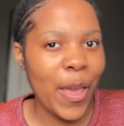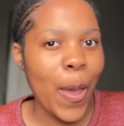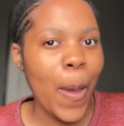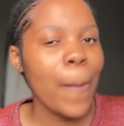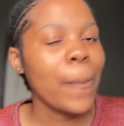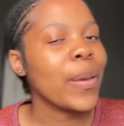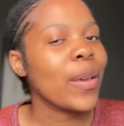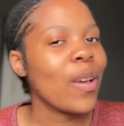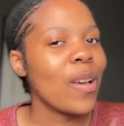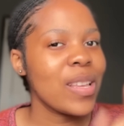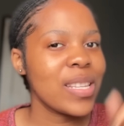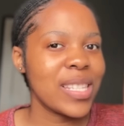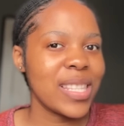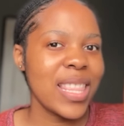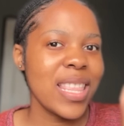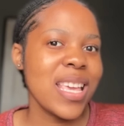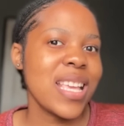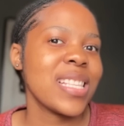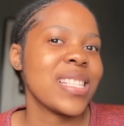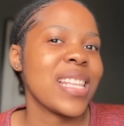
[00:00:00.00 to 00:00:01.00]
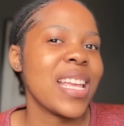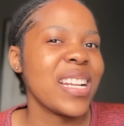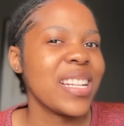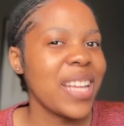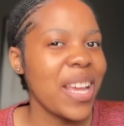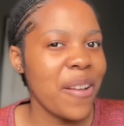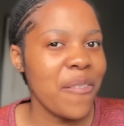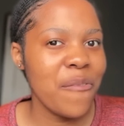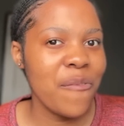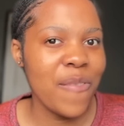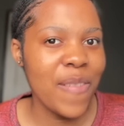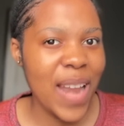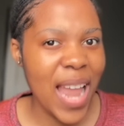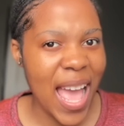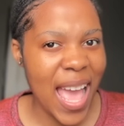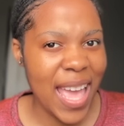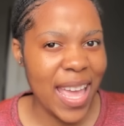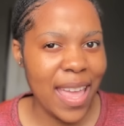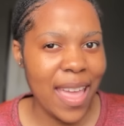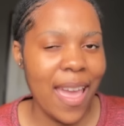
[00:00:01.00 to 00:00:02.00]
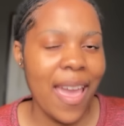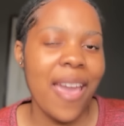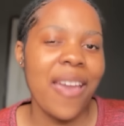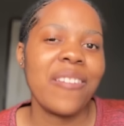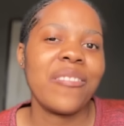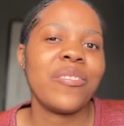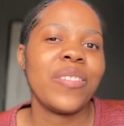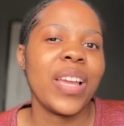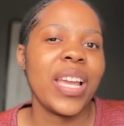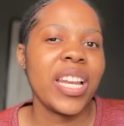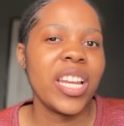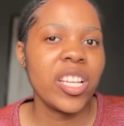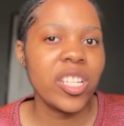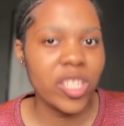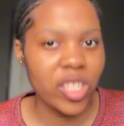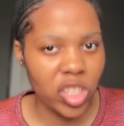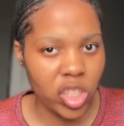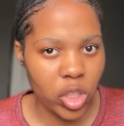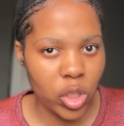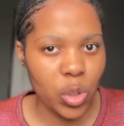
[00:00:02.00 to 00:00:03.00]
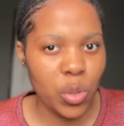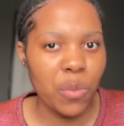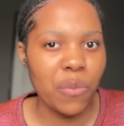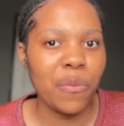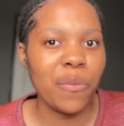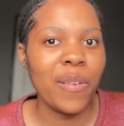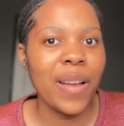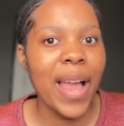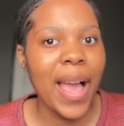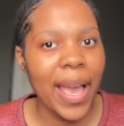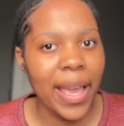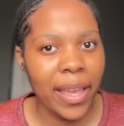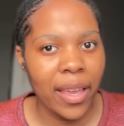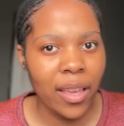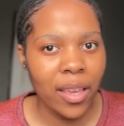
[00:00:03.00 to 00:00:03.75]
because things that can fly have energy to fly.